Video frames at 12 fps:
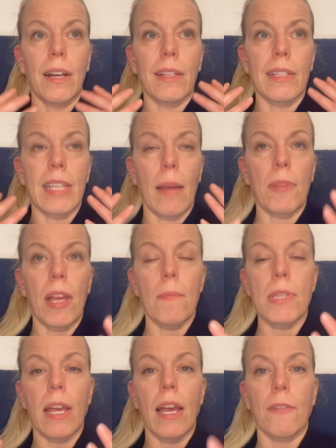
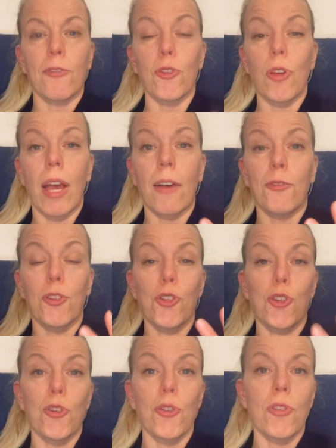sometimes I have to
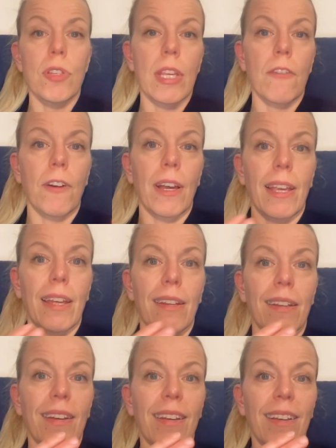choose if I
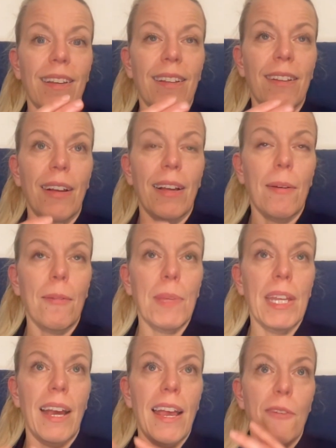can. I
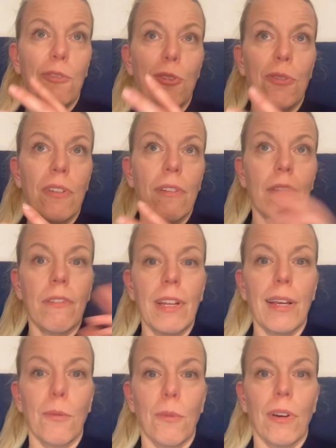mean, I have to do
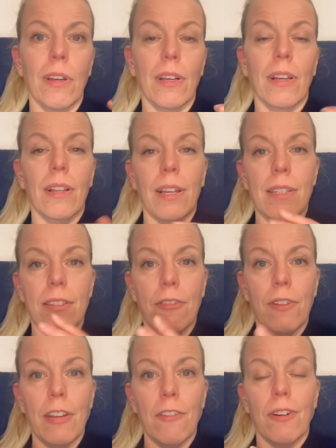real work like
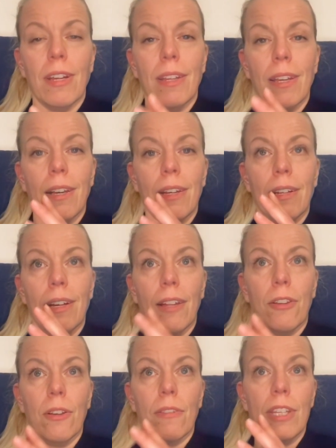screenwriting and
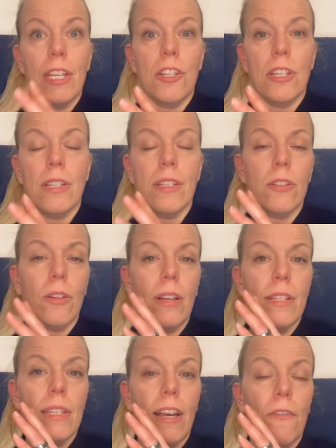other teaching
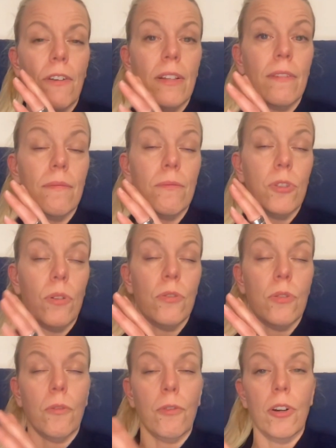stuff and so on
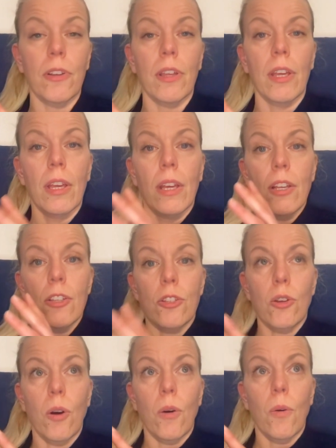and so forth,
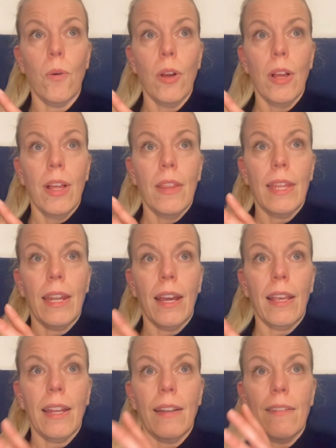so that
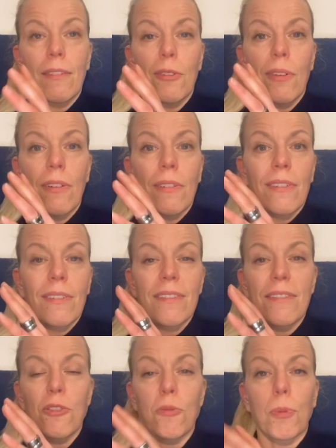I can,
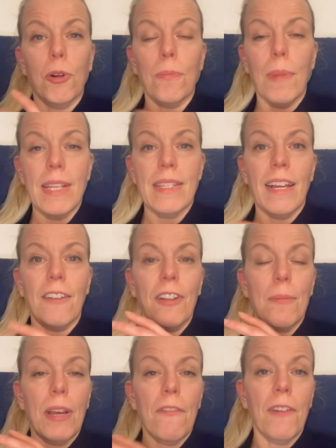support myself
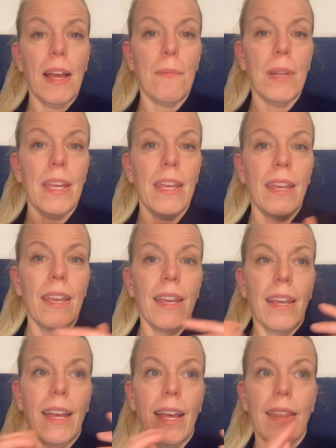and my family.
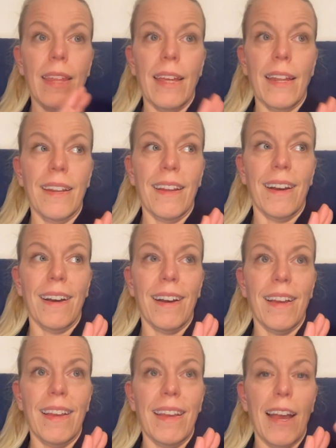And then
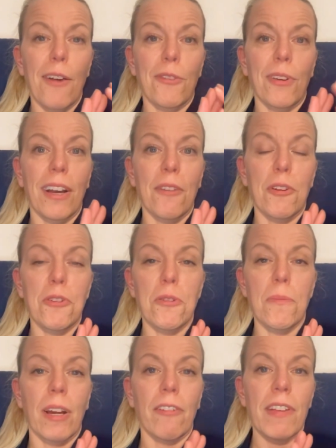I have to kind of
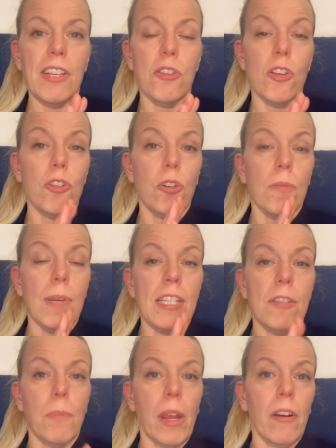do my research on my
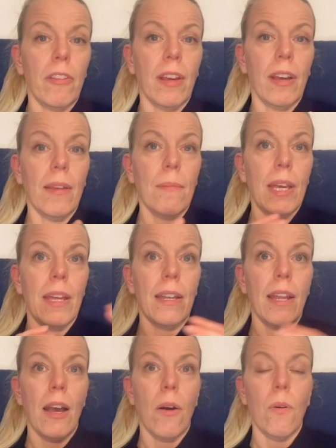spare time. And
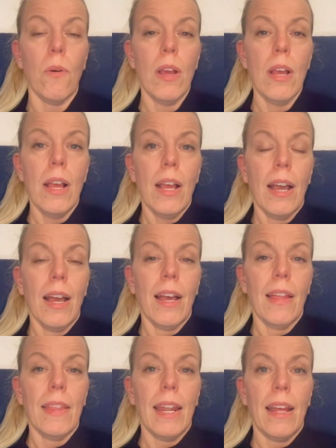now
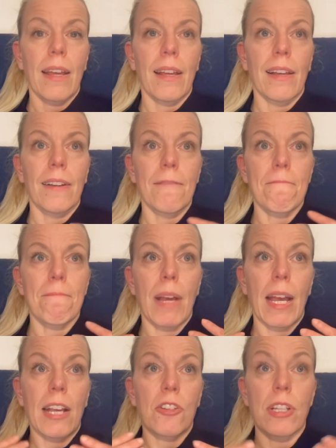that
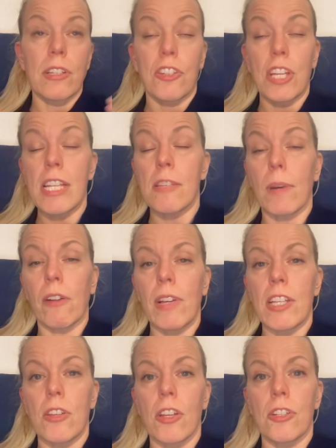I actually changed my
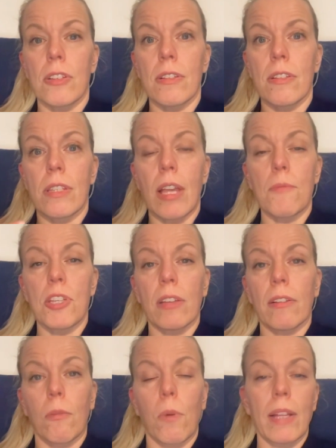research
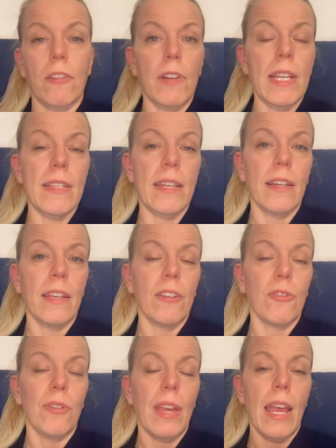subject quite recently
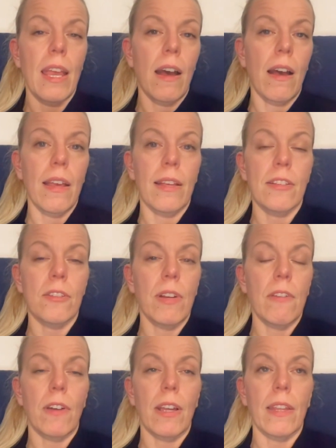to AI and
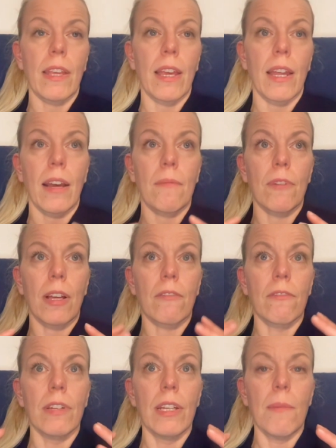screenwriting, and I'm like
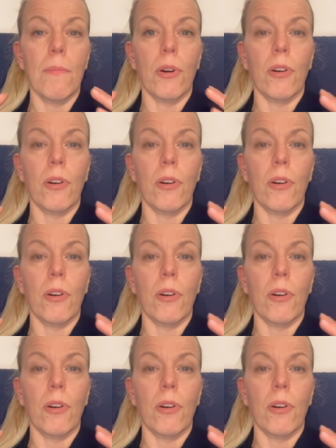really